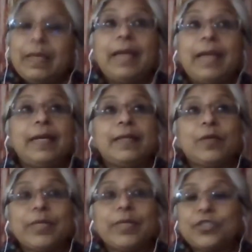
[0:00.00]
Any
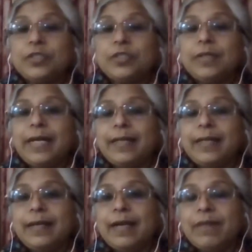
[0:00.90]
other question? I
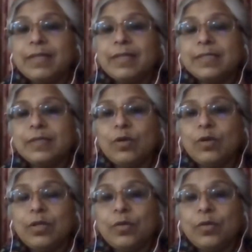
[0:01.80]
think I've answered
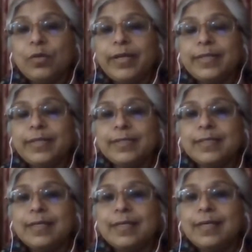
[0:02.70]
all the queries.